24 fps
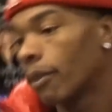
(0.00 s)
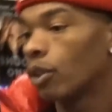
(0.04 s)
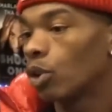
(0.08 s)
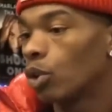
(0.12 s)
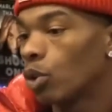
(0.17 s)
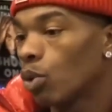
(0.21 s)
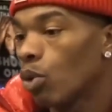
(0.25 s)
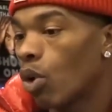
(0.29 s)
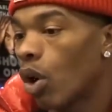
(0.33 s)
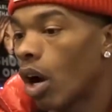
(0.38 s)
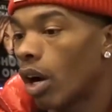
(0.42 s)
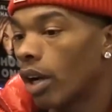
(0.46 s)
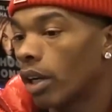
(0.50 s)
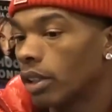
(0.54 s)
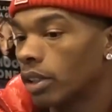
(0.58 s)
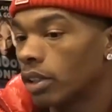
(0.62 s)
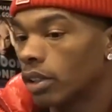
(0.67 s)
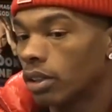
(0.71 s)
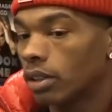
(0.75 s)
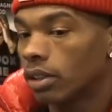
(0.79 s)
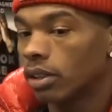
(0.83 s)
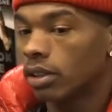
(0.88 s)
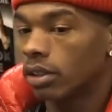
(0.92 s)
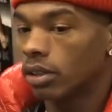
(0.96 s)
Two
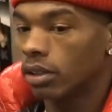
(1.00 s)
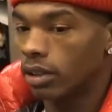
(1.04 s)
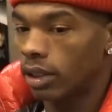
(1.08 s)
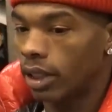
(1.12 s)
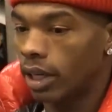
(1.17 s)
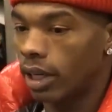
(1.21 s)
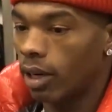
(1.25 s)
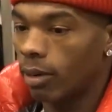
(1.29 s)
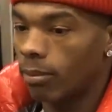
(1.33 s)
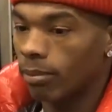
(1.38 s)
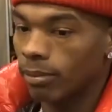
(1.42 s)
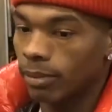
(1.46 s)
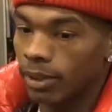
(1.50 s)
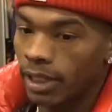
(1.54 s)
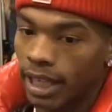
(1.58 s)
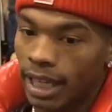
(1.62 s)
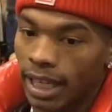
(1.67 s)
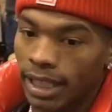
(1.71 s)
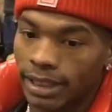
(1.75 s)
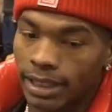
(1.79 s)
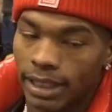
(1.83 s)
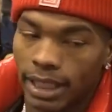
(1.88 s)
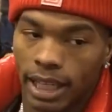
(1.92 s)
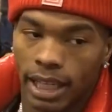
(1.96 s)
artists that I
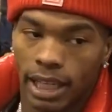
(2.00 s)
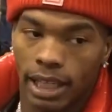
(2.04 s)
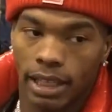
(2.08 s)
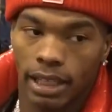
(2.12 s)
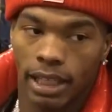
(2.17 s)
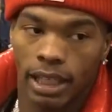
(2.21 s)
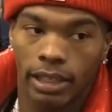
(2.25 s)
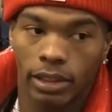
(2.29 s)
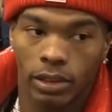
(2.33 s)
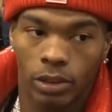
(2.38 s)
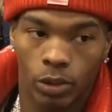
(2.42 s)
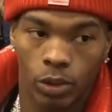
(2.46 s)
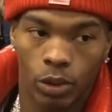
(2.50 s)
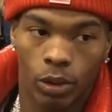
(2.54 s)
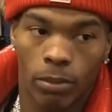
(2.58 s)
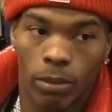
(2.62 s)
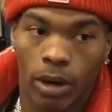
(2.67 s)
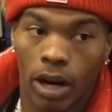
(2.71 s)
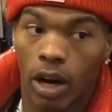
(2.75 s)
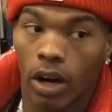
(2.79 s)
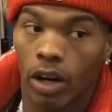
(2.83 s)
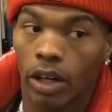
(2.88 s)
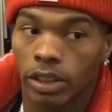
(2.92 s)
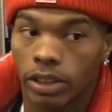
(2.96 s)
signed, like two of
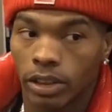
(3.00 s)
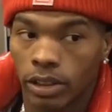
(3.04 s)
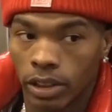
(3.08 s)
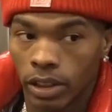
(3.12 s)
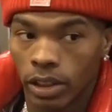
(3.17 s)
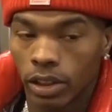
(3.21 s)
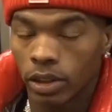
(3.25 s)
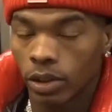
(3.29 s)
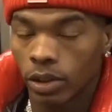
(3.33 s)
my artists.